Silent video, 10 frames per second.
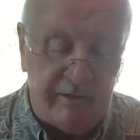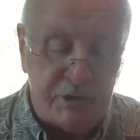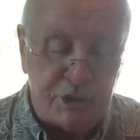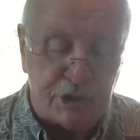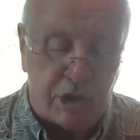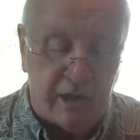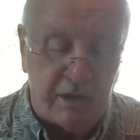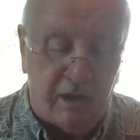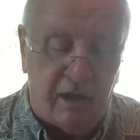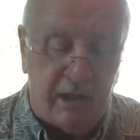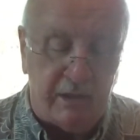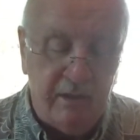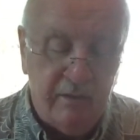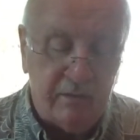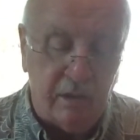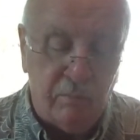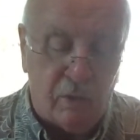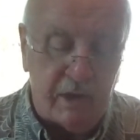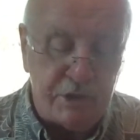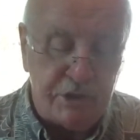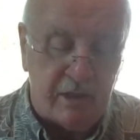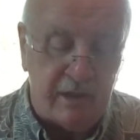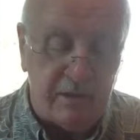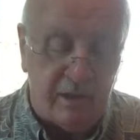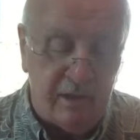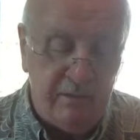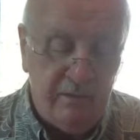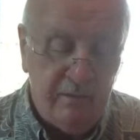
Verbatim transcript: There's Shauna Dawn. Good morning, Shauna Dawn.